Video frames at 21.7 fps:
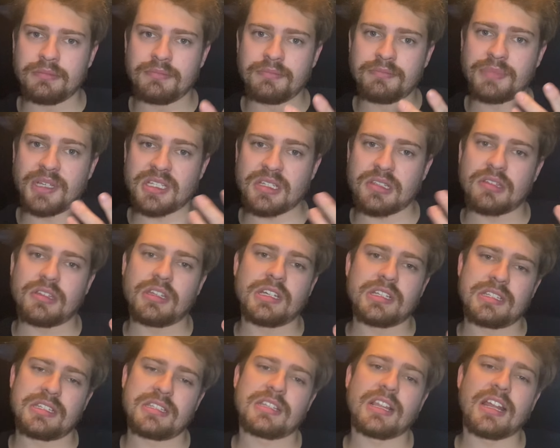Basically I
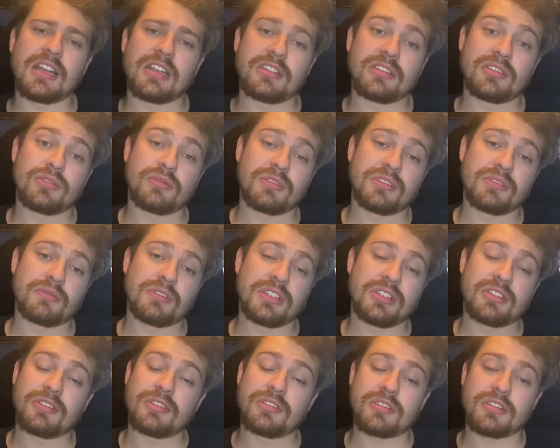started doing
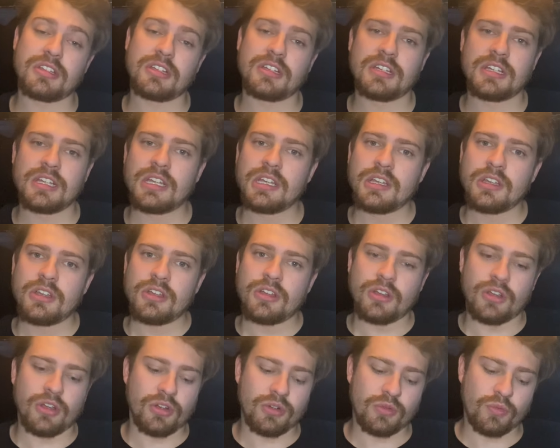research
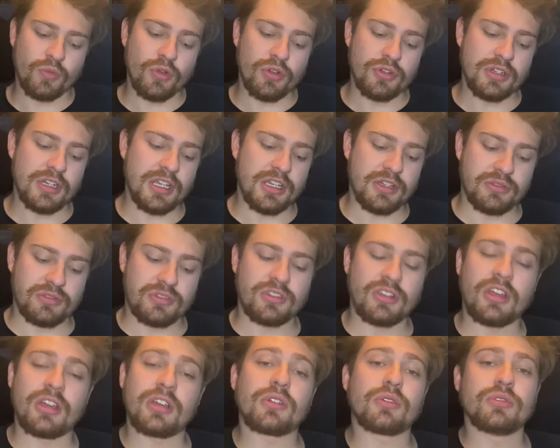on what else
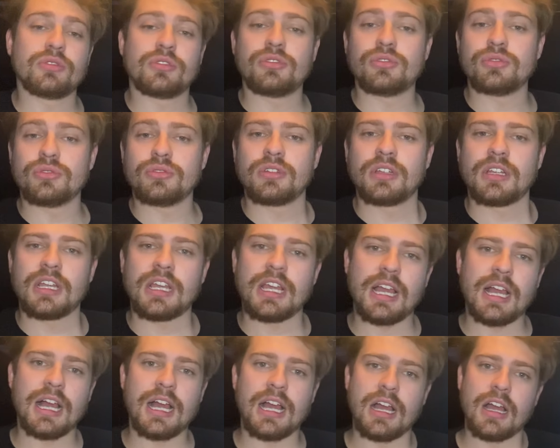I could do,
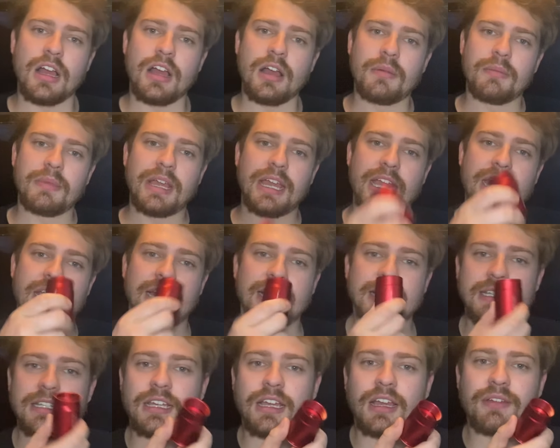
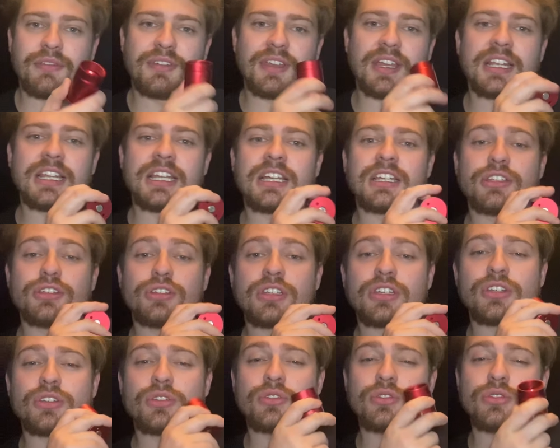and I found out you
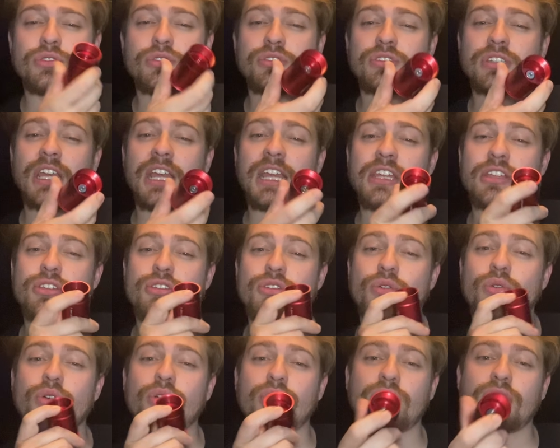can use a
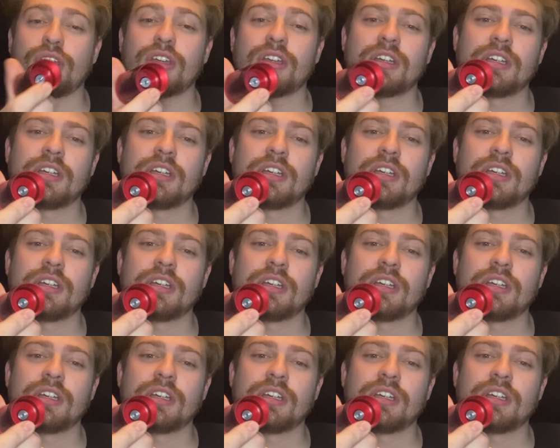chalk